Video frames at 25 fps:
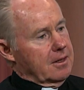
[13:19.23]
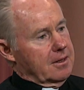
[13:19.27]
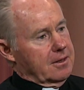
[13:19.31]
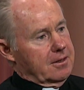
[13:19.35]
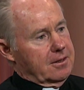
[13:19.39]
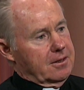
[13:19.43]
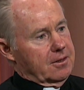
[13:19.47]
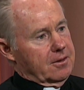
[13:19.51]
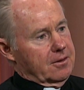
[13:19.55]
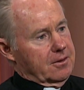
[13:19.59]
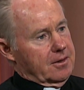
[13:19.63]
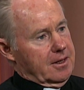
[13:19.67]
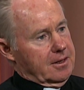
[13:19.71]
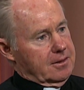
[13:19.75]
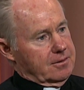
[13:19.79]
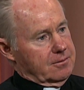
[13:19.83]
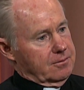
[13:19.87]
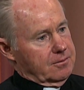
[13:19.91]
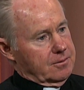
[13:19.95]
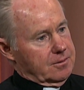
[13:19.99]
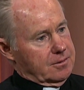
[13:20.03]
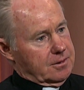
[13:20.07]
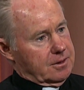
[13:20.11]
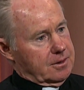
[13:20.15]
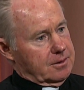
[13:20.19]
You know, that
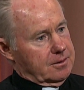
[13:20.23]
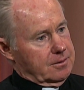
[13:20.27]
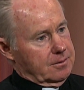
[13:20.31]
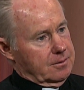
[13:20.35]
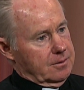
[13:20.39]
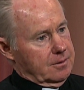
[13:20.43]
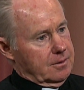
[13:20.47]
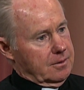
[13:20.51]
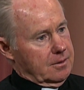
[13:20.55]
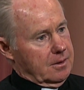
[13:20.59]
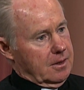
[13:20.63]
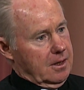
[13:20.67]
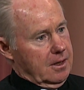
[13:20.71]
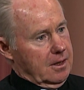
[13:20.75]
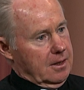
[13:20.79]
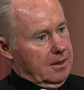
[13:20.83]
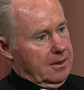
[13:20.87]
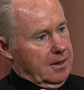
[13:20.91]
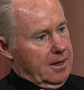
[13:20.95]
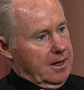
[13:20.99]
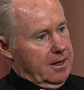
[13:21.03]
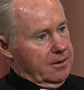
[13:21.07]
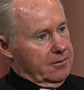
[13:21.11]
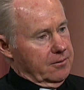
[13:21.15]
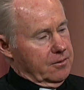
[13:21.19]
was,
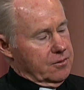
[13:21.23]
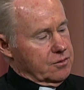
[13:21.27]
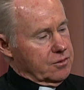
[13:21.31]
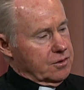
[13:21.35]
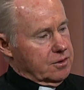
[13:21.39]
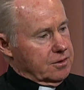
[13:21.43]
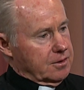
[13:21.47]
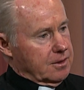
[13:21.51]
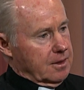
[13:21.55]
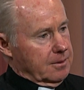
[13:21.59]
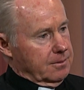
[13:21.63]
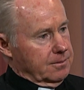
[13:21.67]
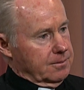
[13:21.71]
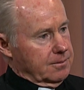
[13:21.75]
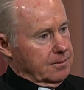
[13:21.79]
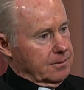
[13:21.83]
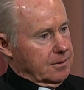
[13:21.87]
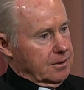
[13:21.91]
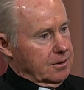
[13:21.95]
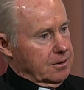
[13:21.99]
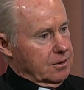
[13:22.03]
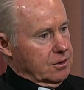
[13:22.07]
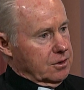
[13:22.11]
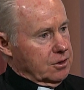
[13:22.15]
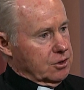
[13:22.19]
uh, is up
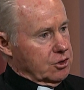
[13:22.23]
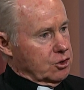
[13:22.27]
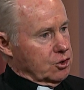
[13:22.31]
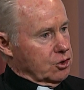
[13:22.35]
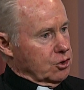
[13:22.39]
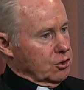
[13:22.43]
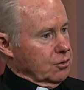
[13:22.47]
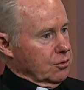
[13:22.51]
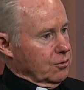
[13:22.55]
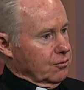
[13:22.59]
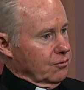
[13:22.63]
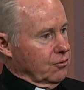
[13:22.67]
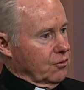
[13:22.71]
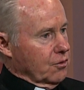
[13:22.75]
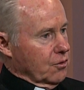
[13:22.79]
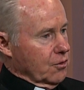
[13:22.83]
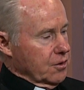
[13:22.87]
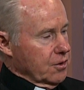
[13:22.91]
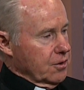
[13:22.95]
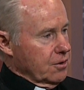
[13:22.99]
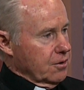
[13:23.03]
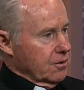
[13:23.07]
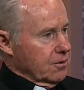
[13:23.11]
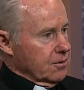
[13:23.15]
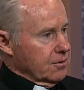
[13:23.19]
in this June four
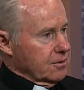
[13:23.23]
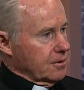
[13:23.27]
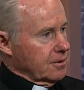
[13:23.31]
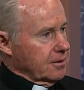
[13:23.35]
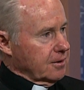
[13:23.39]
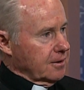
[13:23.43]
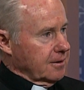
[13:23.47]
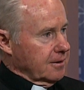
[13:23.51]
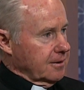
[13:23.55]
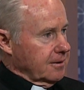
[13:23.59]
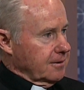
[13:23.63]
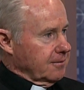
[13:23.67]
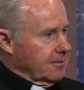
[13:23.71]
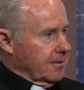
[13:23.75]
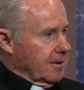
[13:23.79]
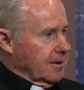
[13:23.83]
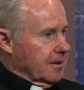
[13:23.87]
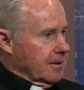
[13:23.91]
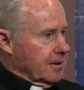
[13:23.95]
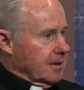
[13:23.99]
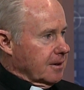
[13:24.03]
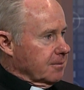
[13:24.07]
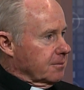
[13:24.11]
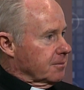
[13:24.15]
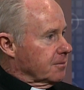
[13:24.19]
years, and they
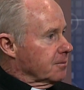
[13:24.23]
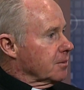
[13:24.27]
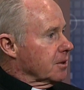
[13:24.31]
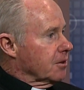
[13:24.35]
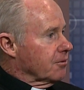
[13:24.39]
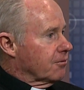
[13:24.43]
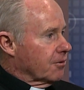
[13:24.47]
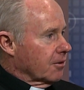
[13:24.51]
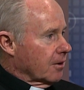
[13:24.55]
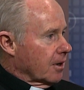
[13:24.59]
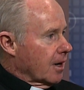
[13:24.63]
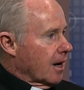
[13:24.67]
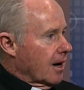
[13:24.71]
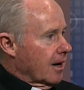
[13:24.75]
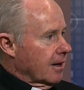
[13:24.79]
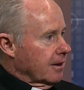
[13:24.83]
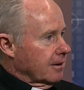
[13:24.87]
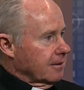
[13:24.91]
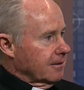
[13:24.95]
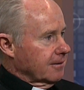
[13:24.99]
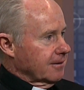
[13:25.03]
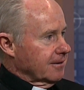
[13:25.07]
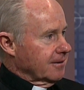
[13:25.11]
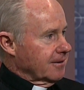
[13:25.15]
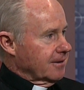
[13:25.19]
want to be
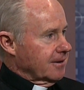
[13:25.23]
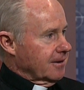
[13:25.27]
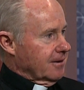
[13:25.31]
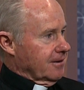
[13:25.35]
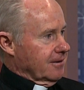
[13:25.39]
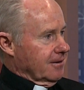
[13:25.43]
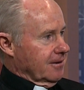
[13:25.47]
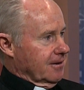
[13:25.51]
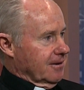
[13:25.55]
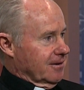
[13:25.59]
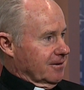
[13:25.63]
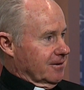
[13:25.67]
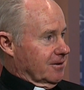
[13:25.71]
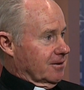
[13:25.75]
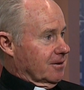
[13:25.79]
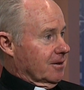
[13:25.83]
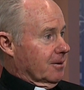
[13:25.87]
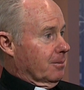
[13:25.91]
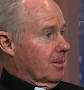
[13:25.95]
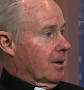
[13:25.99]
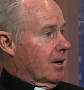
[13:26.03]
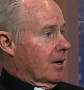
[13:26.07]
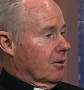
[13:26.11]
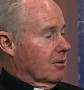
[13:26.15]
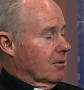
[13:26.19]
forgotten. That it's a
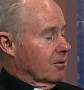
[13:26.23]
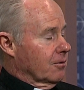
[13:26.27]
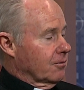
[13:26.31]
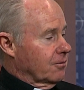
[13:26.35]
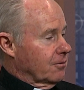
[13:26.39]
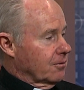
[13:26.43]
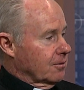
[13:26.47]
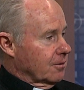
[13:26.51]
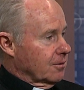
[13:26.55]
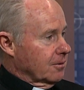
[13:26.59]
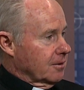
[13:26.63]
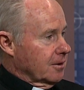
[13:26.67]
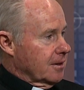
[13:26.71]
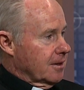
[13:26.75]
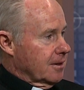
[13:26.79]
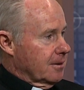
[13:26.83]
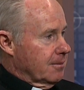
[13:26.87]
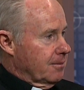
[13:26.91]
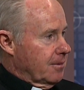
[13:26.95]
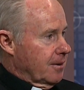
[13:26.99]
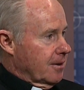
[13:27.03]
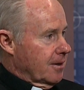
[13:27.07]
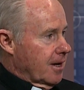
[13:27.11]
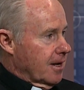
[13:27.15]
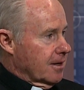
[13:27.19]
powerful
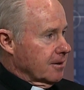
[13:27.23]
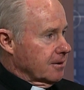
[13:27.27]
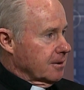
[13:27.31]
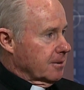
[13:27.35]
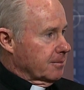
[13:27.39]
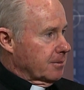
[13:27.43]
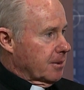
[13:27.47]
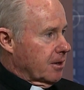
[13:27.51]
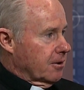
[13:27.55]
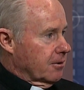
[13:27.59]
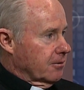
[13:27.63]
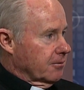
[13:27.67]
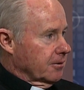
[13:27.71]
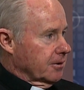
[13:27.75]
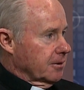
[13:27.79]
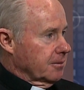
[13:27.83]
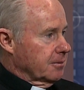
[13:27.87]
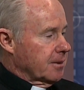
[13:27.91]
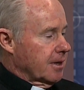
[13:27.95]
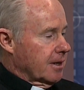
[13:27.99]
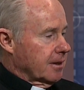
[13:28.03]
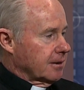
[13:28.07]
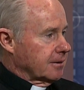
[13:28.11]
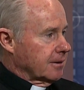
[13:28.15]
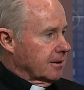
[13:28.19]
has a powerful
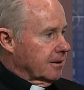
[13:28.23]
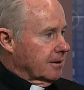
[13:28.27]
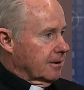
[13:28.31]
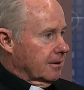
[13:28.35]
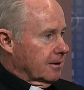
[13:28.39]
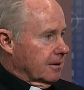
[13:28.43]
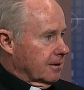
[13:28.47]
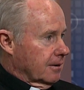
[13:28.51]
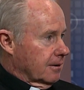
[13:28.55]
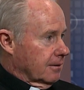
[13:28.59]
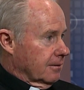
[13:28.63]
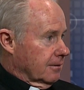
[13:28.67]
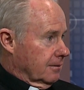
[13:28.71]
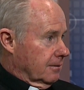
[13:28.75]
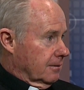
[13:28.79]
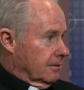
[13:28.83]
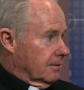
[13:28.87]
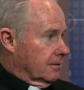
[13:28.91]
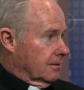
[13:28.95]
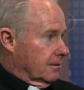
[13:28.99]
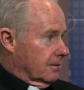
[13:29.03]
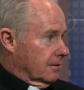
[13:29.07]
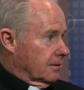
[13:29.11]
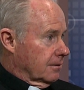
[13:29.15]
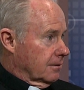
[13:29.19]
impact on our
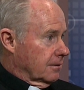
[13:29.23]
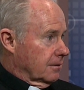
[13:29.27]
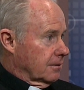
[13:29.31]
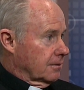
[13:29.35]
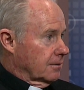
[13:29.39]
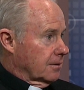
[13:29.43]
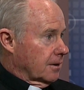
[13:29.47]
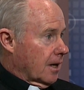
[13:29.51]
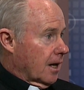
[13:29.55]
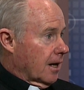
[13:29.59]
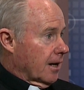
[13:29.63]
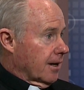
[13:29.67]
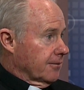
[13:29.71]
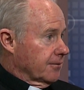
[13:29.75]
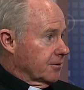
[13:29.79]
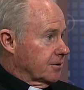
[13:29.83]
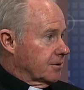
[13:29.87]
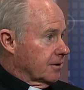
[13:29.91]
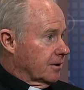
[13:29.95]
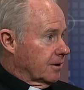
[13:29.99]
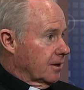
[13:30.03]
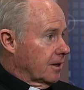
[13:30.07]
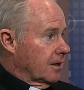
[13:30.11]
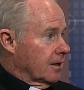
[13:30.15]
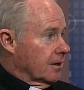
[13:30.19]
lives
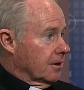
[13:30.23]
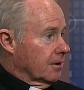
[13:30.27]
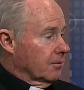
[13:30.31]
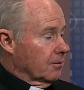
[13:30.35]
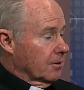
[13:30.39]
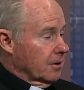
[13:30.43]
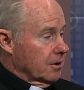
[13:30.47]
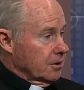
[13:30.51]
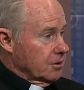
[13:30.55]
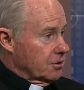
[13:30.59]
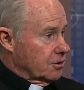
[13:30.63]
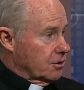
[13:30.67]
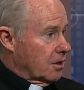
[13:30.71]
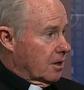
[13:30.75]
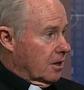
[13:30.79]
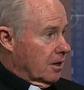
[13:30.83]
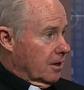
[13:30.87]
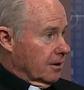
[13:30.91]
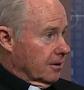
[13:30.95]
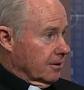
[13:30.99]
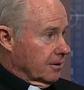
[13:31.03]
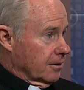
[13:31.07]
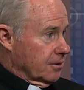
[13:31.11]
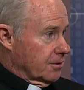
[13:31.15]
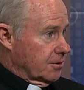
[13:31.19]
today. What it's
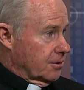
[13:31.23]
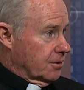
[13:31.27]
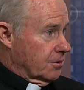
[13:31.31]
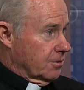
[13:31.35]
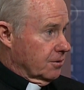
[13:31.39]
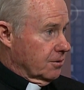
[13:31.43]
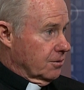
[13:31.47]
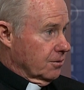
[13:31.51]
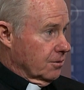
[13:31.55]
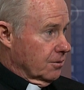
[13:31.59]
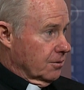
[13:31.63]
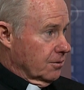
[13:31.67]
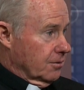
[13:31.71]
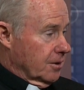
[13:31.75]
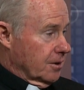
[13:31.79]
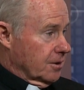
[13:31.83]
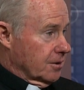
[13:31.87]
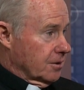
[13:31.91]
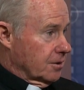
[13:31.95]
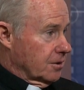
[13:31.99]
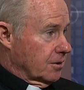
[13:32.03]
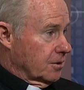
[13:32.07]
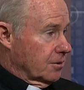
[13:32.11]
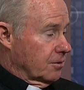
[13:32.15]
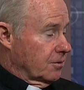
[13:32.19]
calling us to do
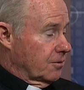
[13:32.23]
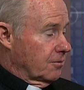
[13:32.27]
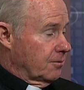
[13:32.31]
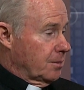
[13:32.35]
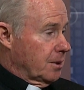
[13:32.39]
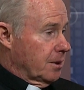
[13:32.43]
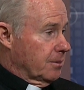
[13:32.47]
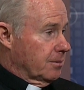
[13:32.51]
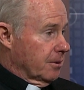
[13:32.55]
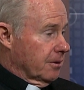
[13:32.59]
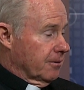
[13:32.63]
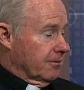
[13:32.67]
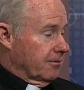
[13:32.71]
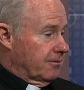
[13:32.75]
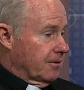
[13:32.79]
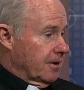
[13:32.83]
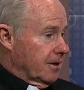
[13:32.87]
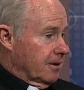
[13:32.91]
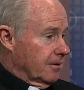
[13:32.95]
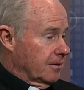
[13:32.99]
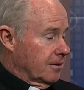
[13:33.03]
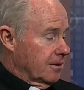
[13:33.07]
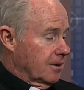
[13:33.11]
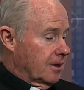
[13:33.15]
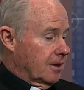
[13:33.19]
as people of faith,